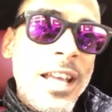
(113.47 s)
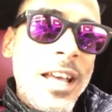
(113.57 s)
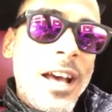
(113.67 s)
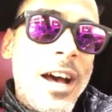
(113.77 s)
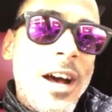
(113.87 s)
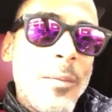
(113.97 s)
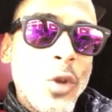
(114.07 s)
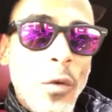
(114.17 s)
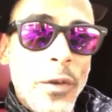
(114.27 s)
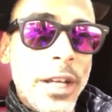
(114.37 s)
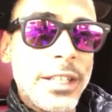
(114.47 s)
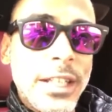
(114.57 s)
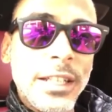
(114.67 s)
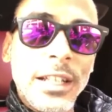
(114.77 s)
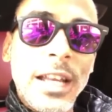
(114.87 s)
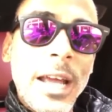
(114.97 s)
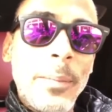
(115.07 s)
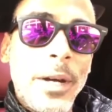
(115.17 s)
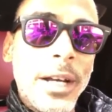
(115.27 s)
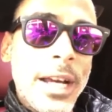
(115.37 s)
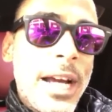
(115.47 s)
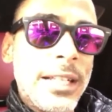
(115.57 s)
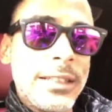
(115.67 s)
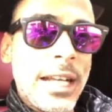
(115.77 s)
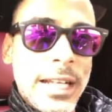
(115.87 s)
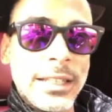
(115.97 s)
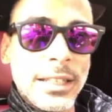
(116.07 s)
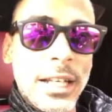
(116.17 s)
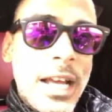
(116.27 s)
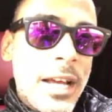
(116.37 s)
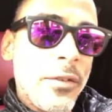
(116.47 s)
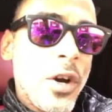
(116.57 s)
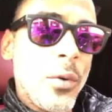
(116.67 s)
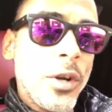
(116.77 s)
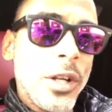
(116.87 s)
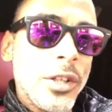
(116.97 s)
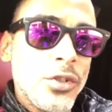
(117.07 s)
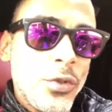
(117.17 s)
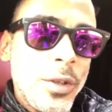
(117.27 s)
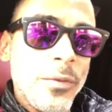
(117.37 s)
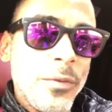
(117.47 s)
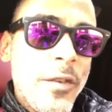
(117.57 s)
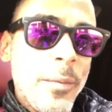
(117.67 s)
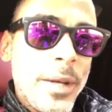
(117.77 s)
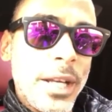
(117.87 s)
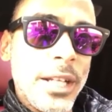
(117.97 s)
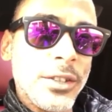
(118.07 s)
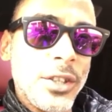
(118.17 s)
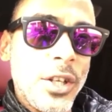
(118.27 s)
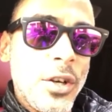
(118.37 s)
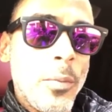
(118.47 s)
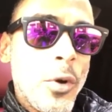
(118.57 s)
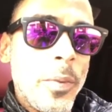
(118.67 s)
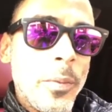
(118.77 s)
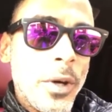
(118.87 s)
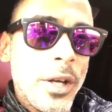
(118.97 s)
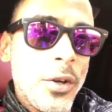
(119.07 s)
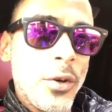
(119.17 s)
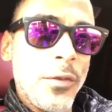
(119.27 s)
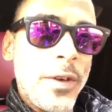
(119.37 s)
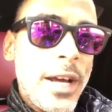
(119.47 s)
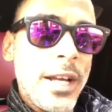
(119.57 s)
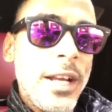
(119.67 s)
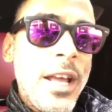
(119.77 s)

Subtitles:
Don't forget to hit the like button, guys. That gets the live going on the stream for everybody else to know. More people get notified.